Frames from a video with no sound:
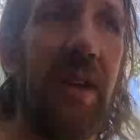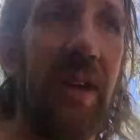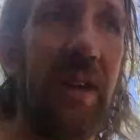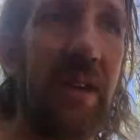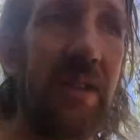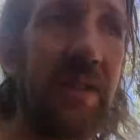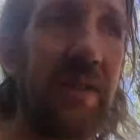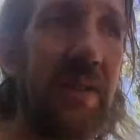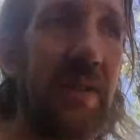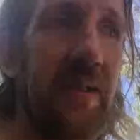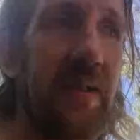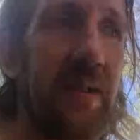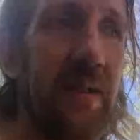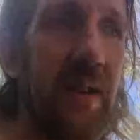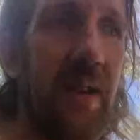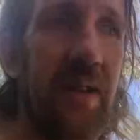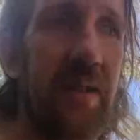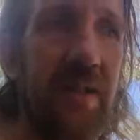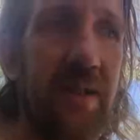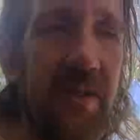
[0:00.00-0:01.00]
legs
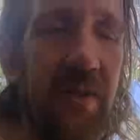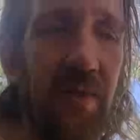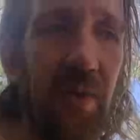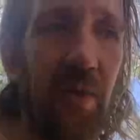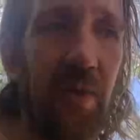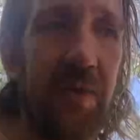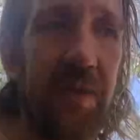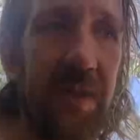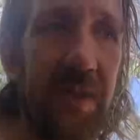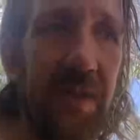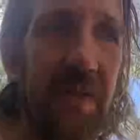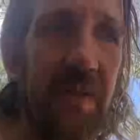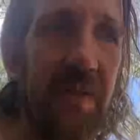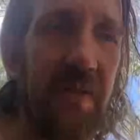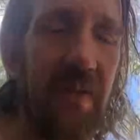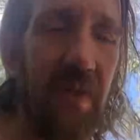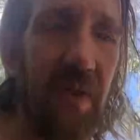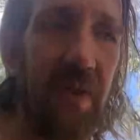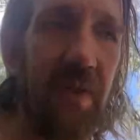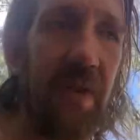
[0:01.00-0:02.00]
and just cruise it
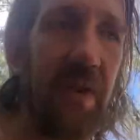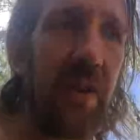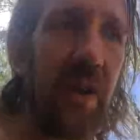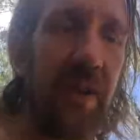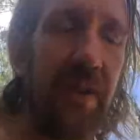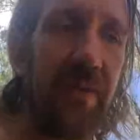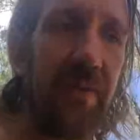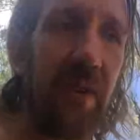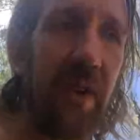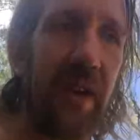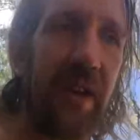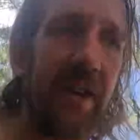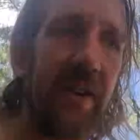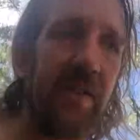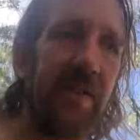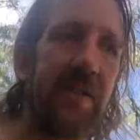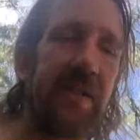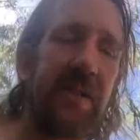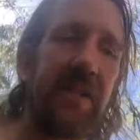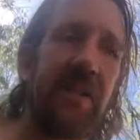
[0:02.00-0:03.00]
through at 3
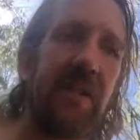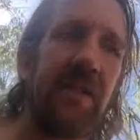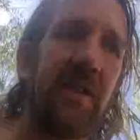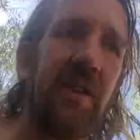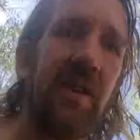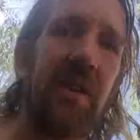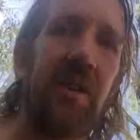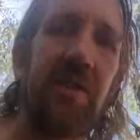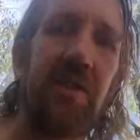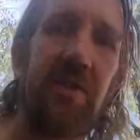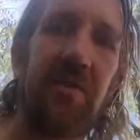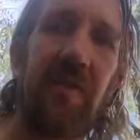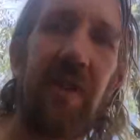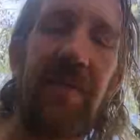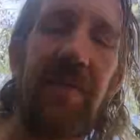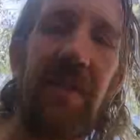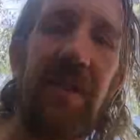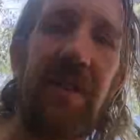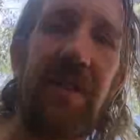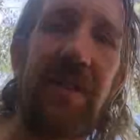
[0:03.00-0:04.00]
hours and do
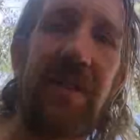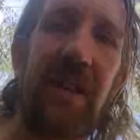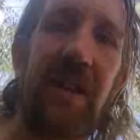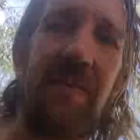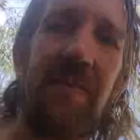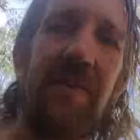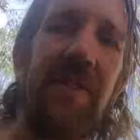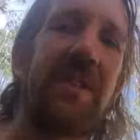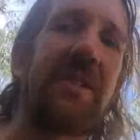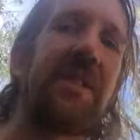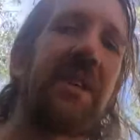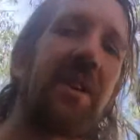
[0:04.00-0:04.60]
roughly the same for the